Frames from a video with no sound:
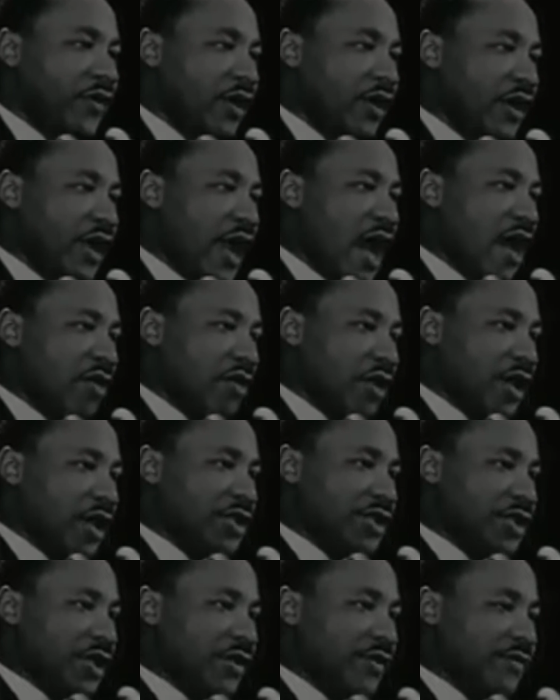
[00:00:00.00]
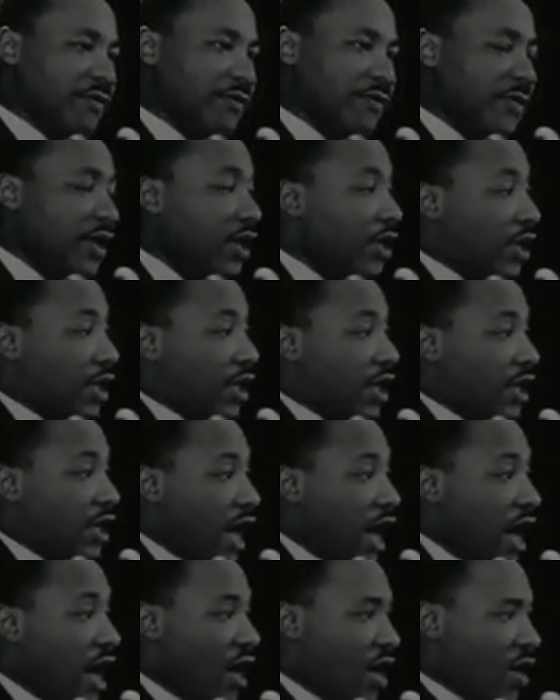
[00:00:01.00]
confronting our nation.
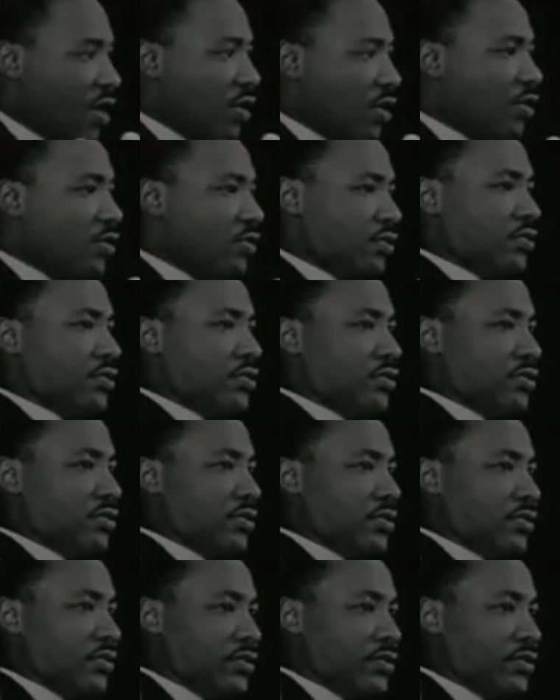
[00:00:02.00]
Now,